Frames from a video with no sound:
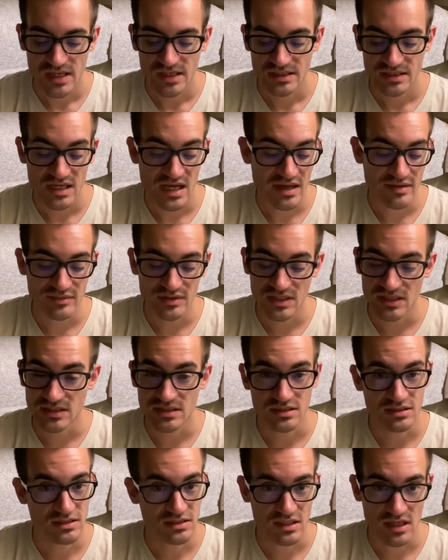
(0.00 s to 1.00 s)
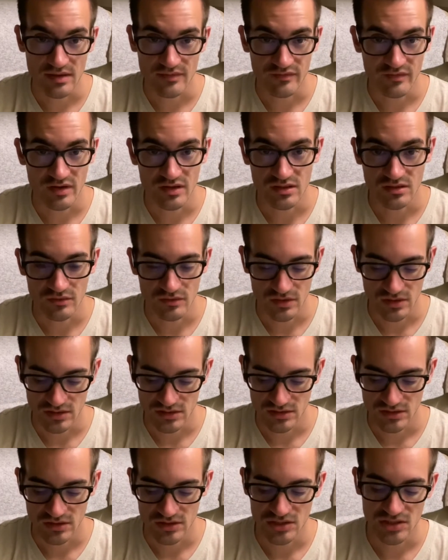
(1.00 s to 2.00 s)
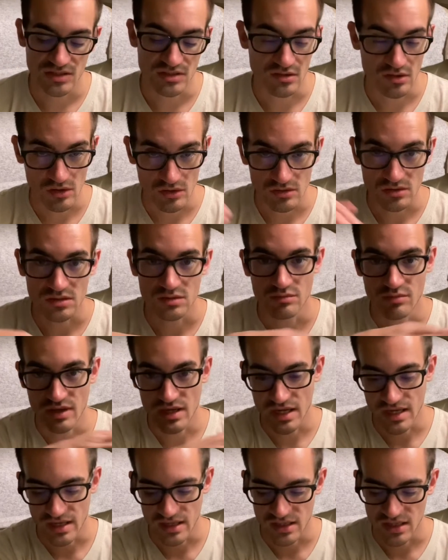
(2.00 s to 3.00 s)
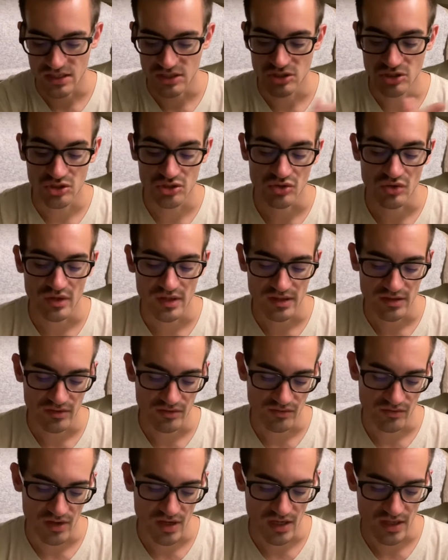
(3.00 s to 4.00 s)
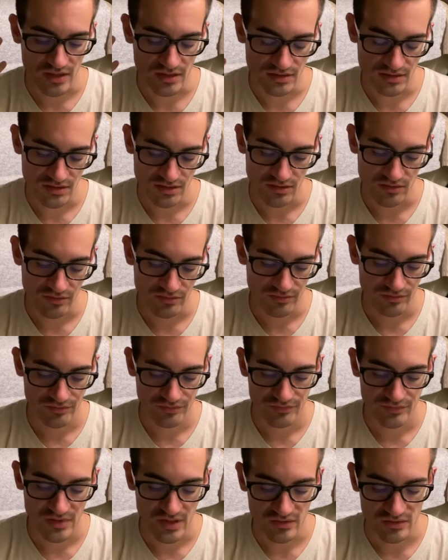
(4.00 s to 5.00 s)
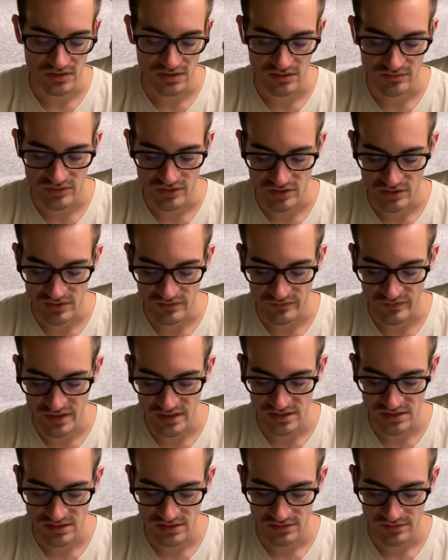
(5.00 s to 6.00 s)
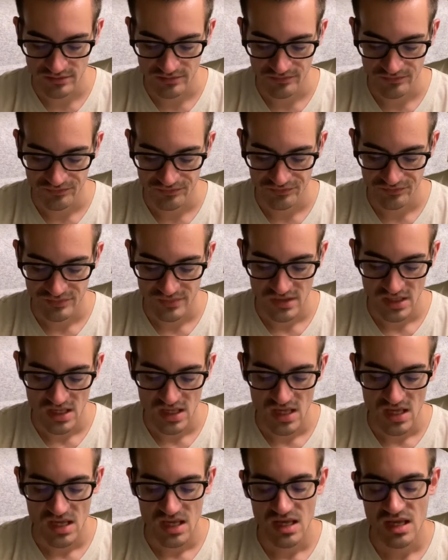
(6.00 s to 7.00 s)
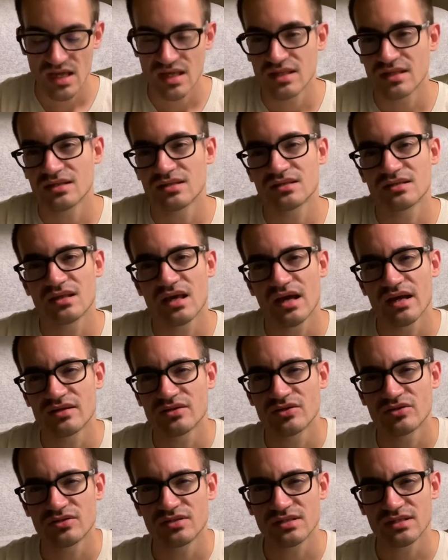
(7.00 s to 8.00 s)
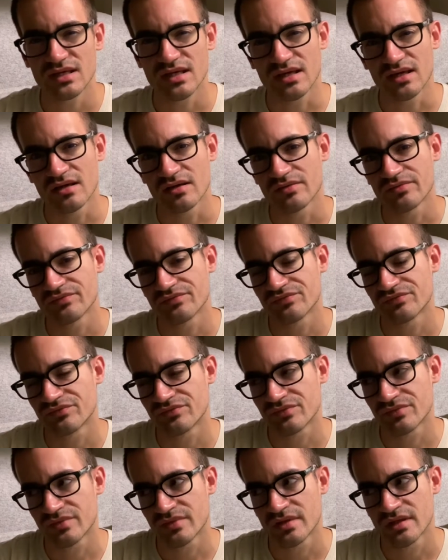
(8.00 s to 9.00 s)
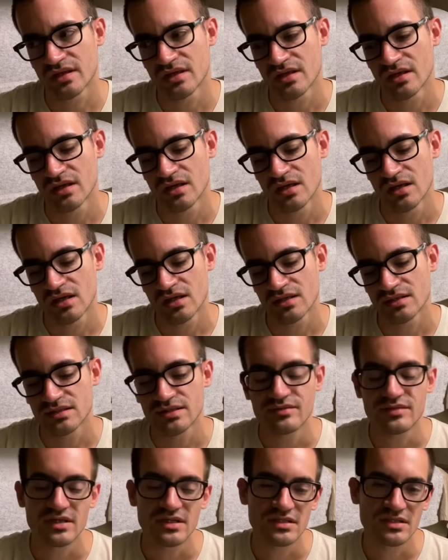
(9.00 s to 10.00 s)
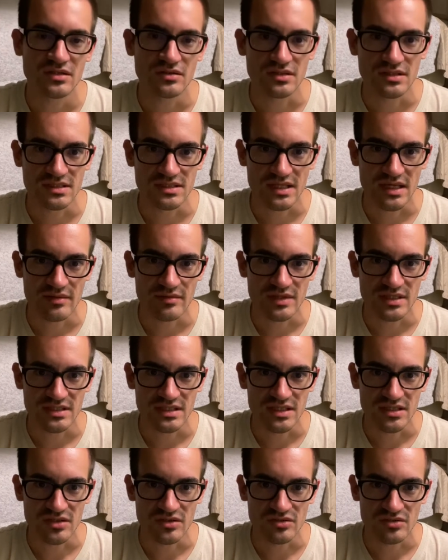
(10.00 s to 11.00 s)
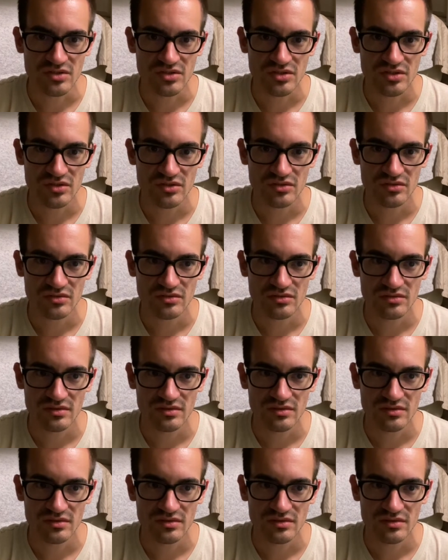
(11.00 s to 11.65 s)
Time doesn't stop for anyone, so it just goes by. Enjoy the ride. So that was some good advice. And then I noticed, like, some things don't excite me as they used to.